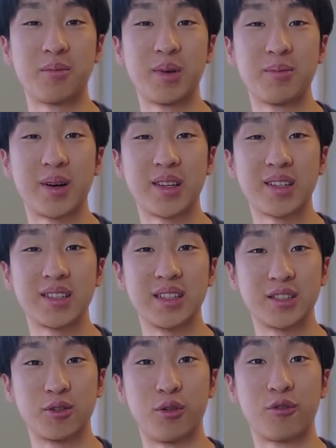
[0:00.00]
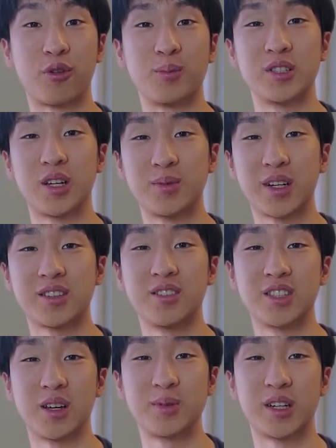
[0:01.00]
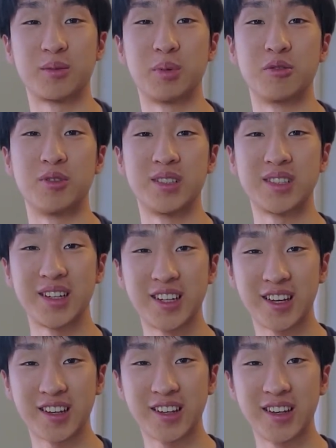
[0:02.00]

by this is going from subject to subject between studying.